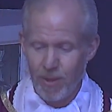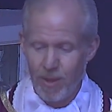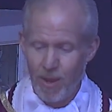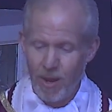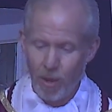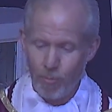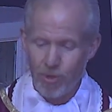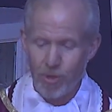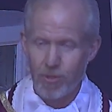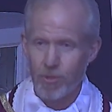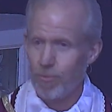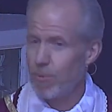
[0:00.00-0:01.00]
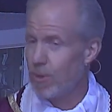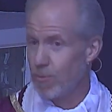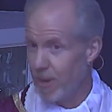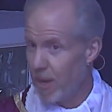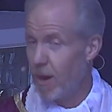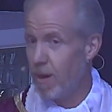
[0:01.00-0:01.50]
and helps us to
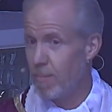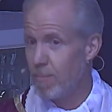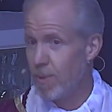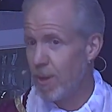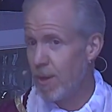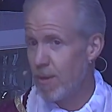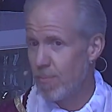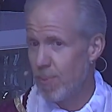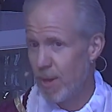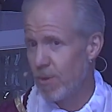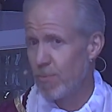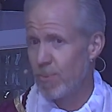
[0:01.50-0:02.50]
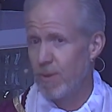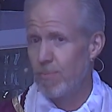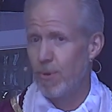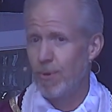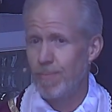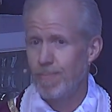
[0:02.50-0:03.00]
become better
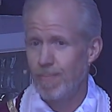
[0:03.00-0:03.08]
people.